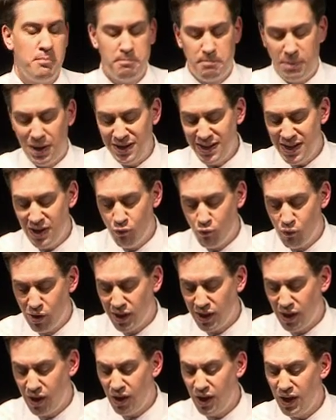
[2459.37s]
But it
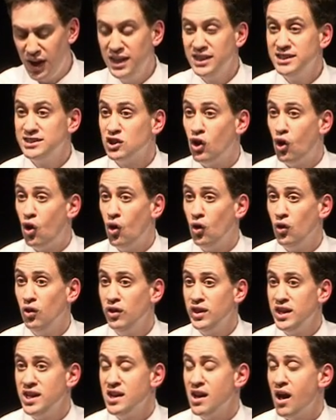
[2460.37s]
relies on
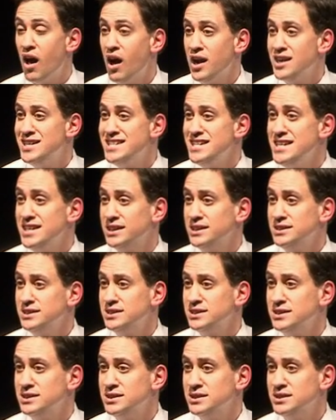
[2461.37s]
the
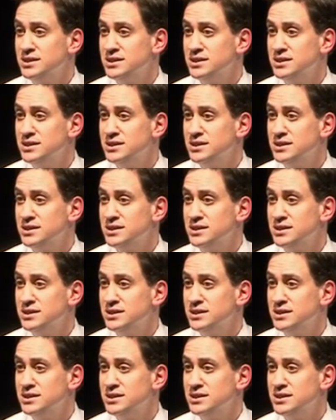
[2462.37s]
ideas